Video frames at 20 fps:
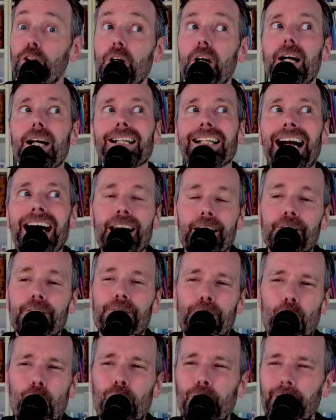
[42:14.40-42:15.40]
kind of
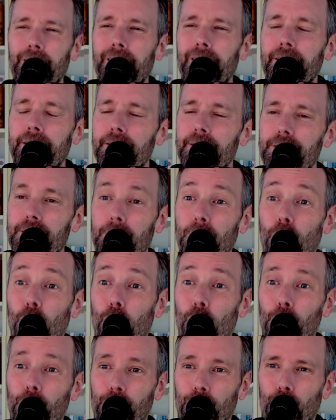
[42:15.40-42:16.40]
fallen into some
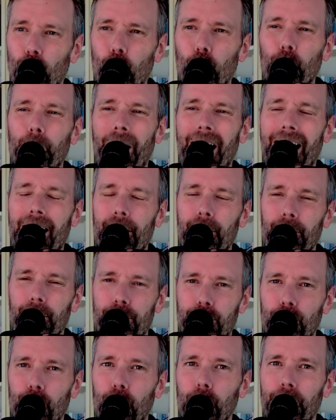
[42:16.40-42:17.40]
old patterns
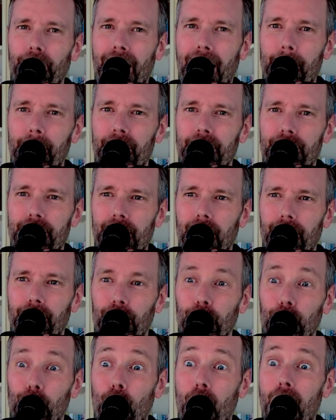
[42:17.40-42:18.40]
and old habits of a
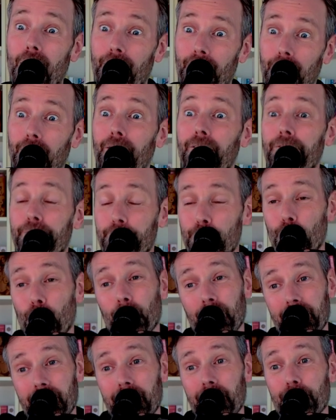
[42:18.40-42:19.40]
lot of
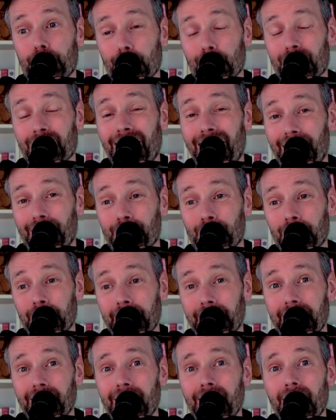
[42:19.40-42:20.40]
yoga teachers,
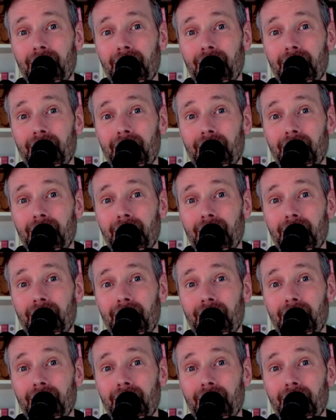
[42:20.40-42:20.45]
actually.